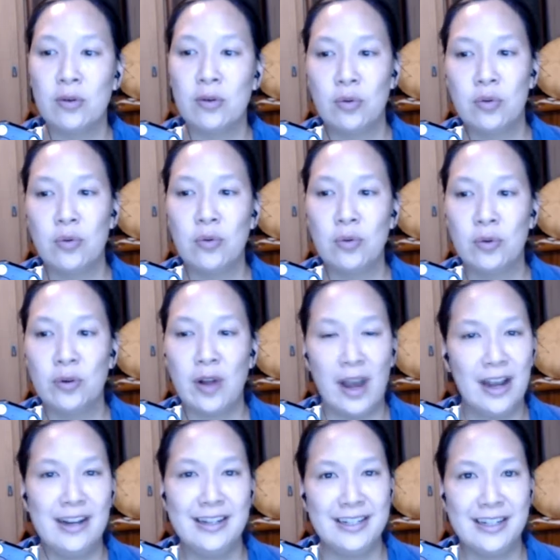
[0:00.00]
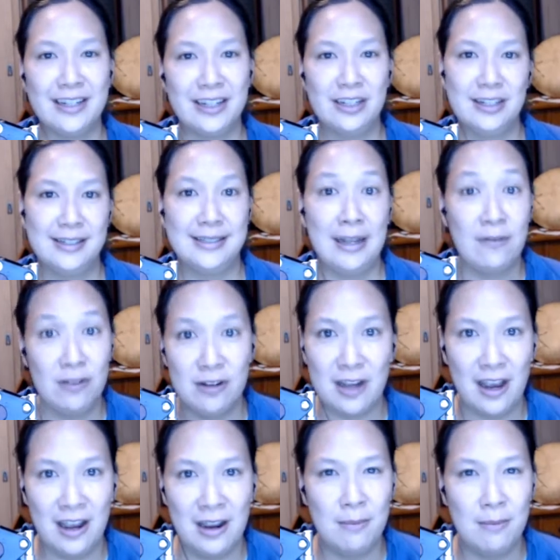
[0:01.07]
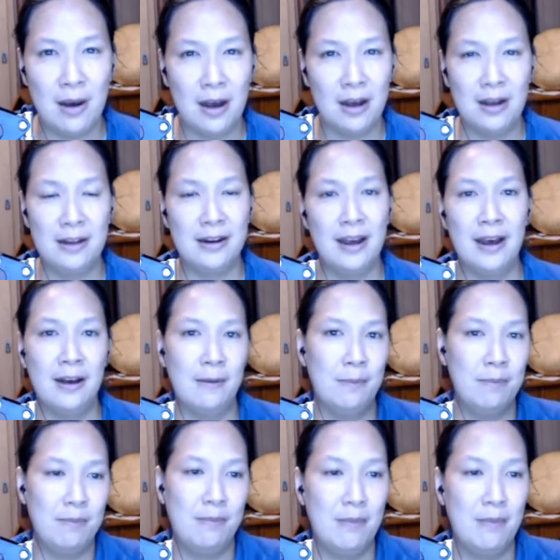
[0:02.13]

cool idea to save you time on